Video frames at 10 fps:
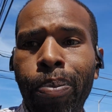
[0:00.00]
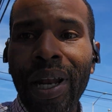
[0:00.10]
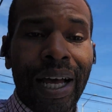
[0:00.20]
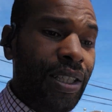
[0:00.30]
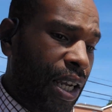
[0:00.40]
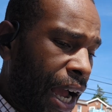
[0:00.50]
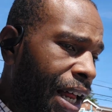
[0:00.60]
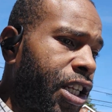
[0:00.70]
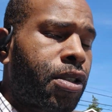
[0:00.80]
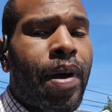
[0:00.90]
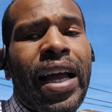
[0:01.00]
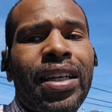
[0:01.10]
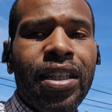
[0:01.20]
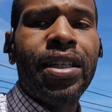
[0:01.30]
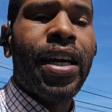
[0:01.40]
Plaza College back
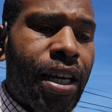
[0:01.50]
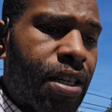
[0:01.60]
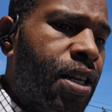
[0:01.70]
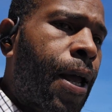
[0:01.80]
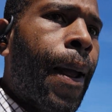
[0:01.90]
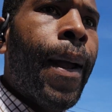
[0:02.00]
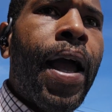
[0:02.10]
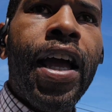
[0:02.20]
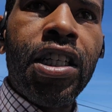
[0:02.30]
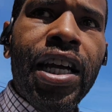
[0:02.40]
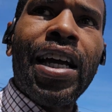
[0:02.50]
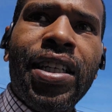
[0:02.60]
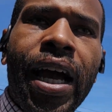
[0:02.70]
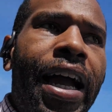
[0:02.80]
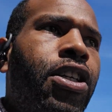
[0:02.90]
in the days, in
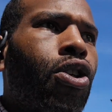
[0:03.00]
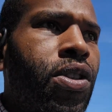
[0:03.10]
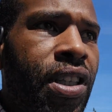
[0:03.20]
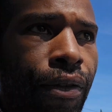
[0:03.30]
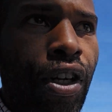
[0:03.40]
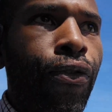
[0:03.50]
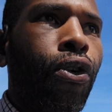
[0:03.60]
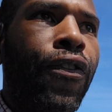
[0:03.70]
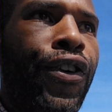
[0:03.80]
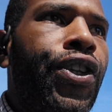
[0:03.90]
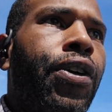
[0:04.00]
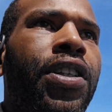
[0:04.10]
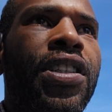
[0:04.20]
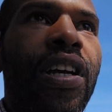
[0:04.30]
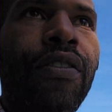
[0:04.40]
Jackson Heights on 74th and
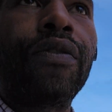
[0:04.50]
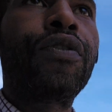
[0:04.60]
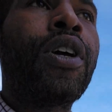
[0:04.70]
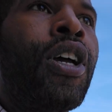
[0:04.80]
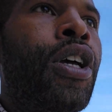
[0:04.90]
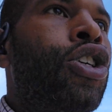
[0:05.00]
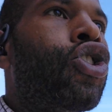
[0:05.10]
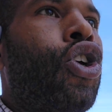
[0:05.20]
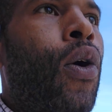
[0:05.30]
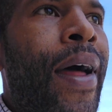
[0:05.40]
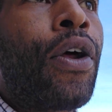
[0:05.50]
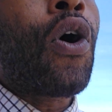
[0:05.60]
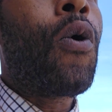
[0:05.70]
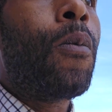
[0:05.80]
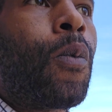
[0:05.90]
37th. So I
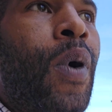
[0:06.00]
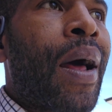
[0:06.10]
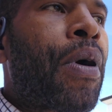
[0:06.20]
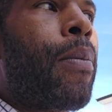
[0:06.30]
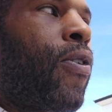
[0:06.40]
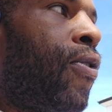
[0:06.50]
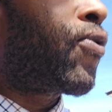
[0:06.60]
know when I'm coming from